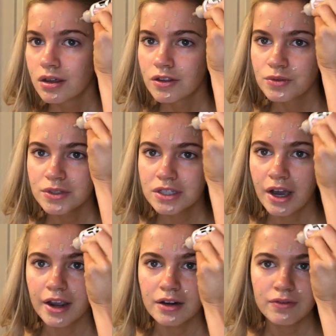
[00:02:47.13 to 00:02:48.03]
This one's
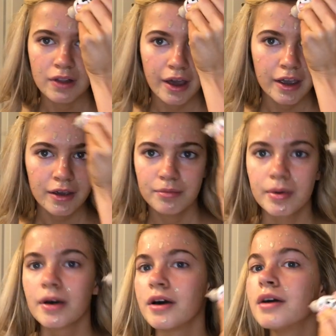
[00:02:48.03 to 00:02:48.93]
kind of light,
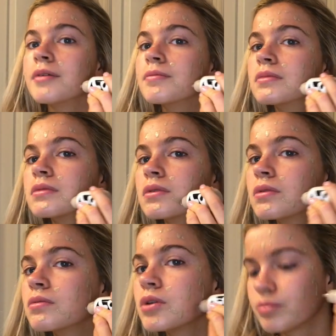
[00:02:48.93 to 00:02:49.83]
but
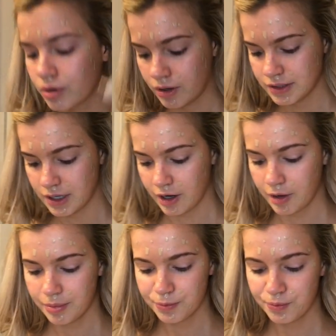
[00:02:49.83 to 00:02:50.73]
we'll bronze it
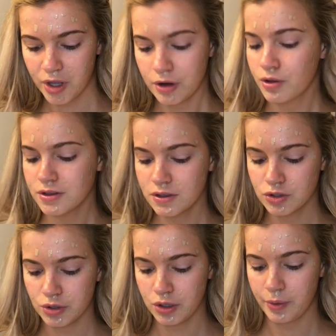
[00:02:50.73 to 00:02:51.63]
up. I know this
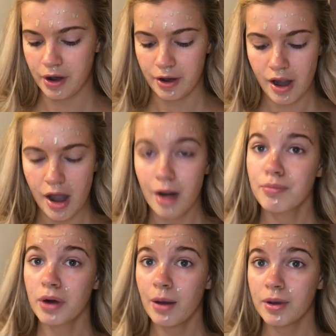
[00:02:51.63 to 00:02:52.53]
looks really weird, and I'm
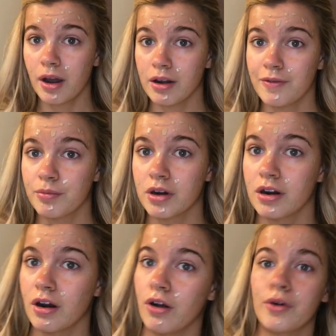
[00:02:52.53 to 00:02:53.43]
probably not even putting
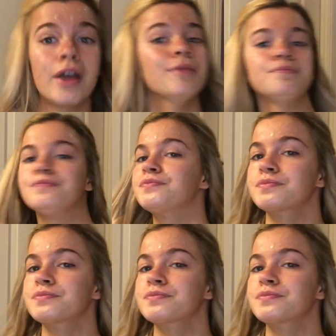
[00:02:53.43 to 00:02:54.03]
it on right,